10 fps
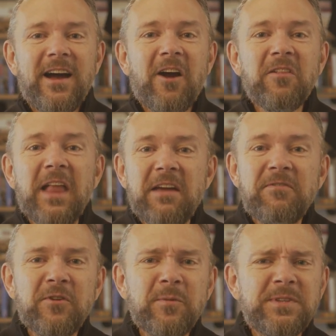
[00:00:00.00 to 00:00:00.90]
Our
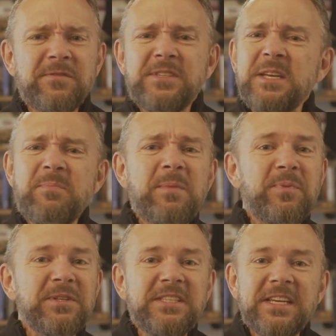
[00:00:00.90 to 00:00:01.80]
life groups have seen
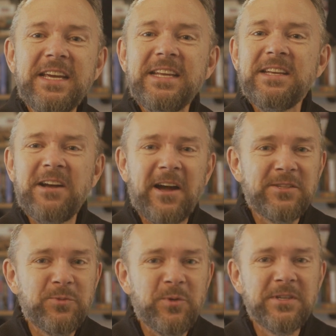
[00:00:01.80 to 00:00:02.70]
people dig into
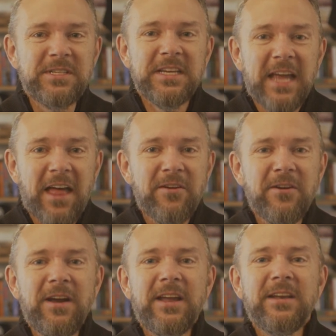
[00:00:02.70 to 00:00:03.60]
God's word
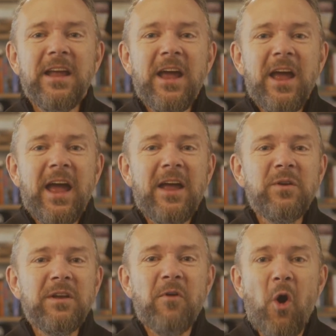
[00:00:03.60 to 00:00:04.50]
together and
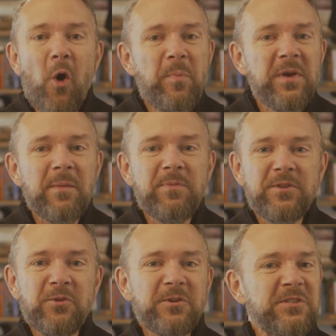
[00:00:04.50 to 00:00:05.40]
have opened up the
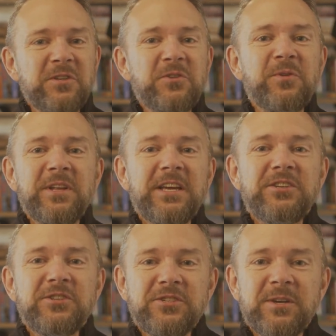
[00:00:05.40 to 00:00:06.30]
doors to new
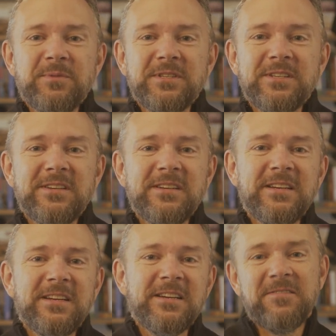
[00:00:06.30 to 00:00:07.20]
relationships.
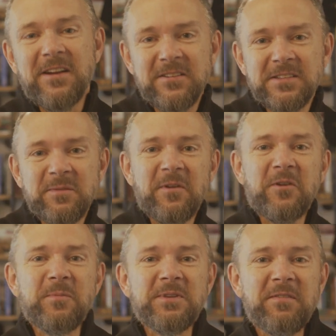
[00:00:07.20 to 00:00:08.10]
In fact, some of our
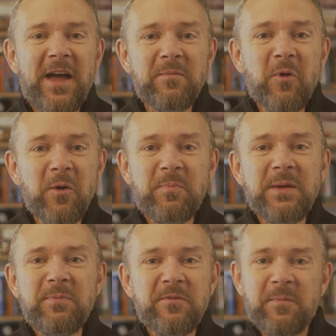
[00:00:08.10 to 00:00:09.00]
groups have had more
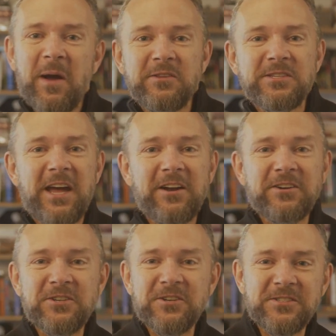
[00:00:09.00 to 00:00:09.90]
people from outside our
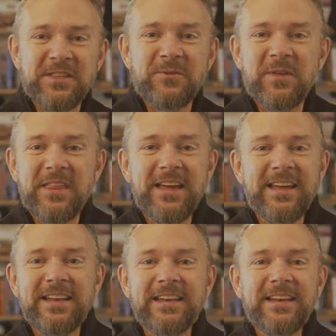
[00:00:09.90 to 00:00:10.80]
church than
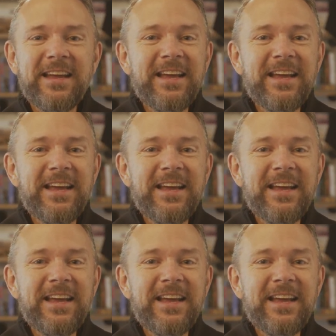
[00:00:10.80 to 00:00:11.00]
within.